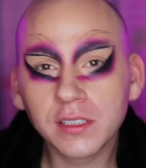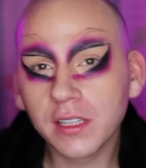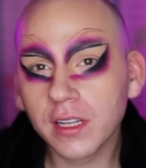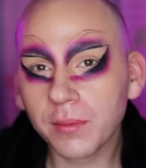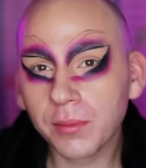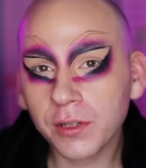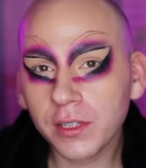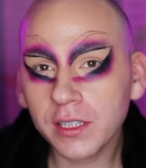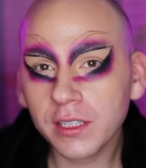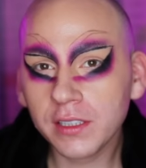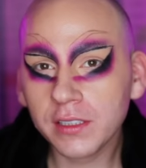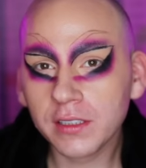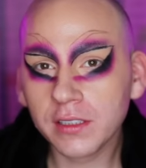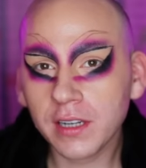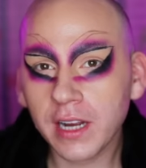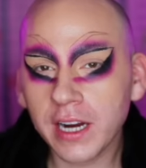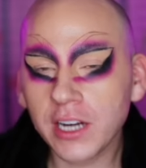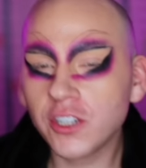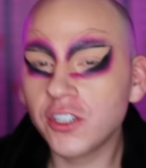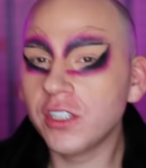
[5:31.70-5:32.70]
celebrity,
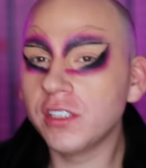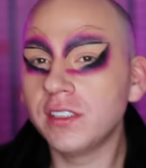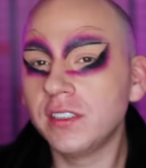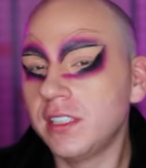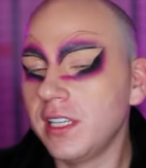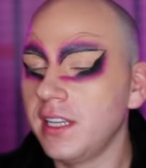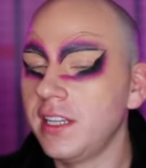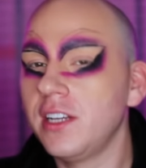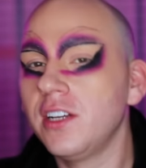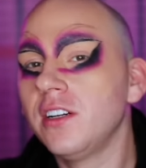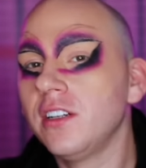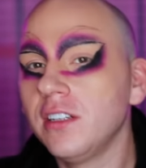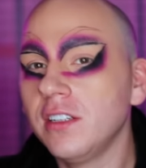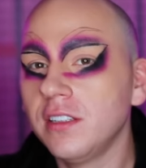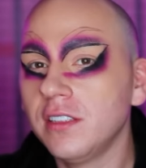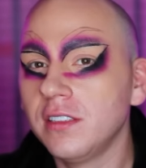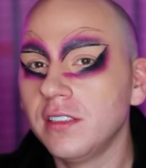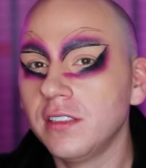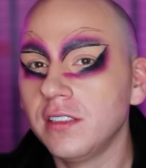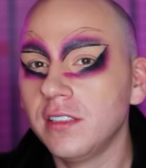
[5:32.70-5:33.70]
I could just sit
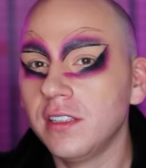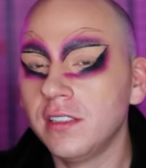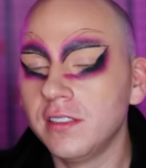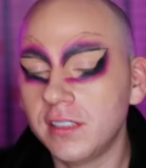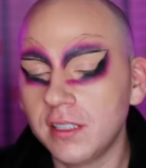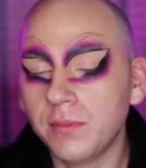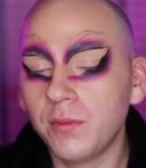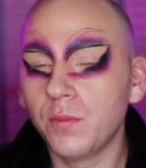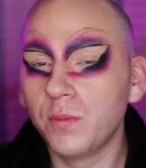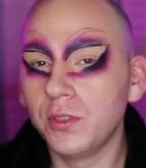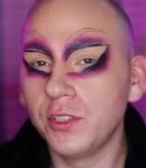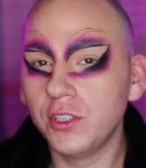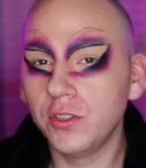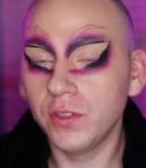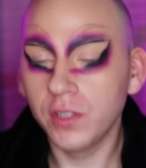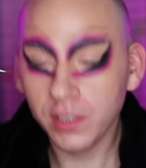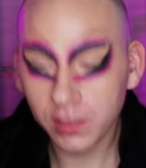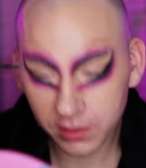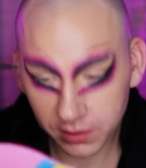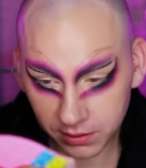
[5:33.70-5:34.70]
here and someone would do
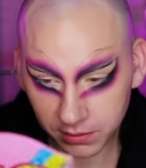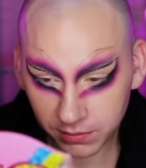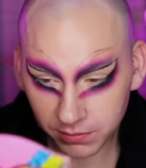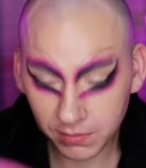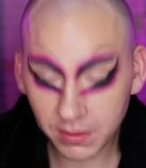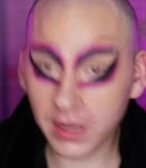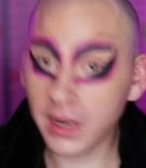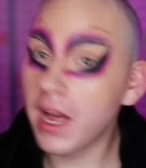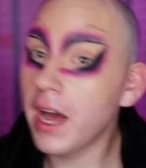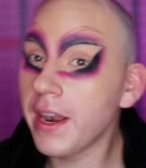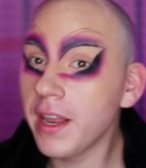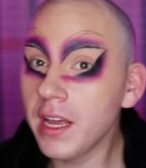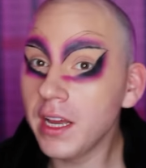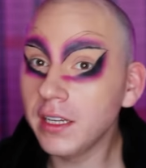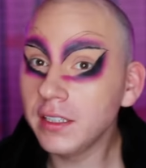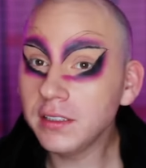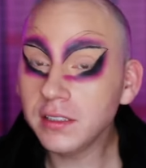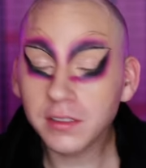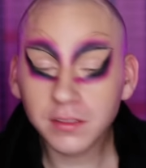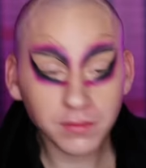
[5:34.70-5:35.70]
this. Not
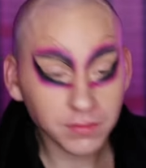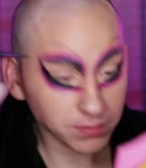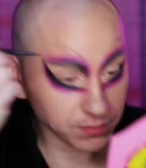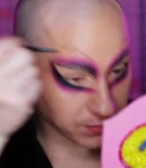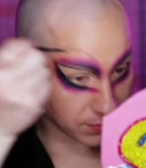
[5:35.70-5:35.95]
us.